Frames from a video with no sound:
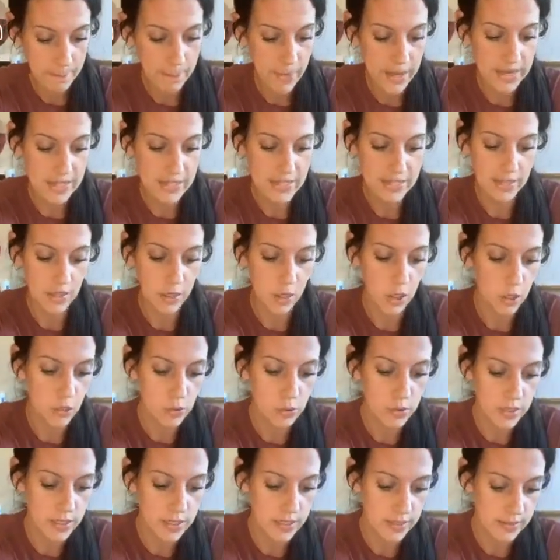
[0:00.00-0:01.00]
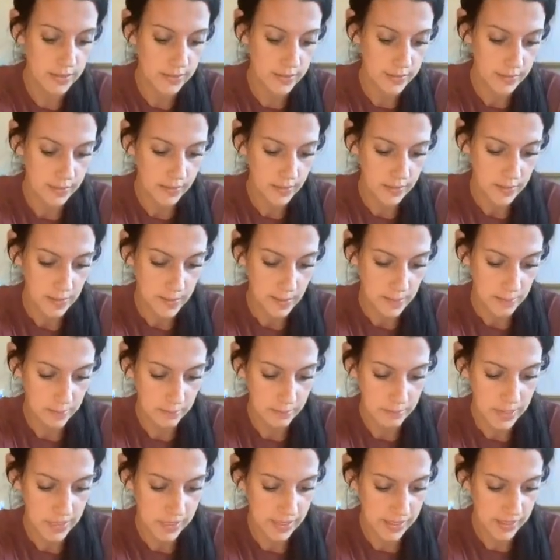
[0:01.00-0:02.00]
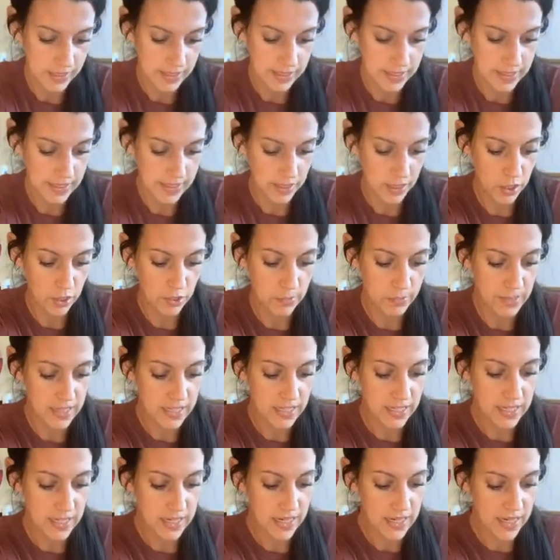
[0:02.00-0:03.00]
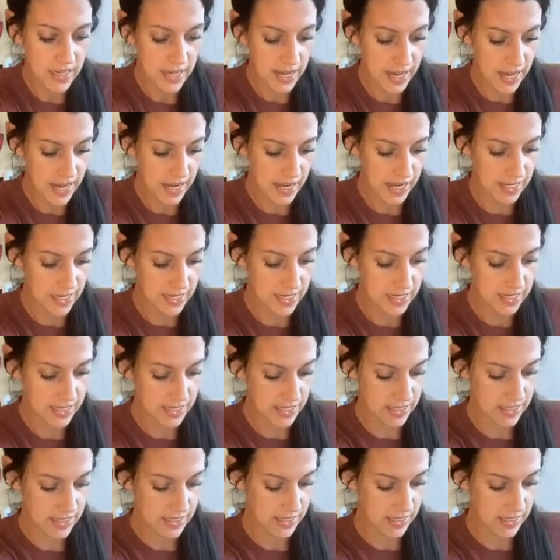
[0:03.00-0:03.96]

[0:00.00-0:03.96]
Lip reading: base coat because humidity and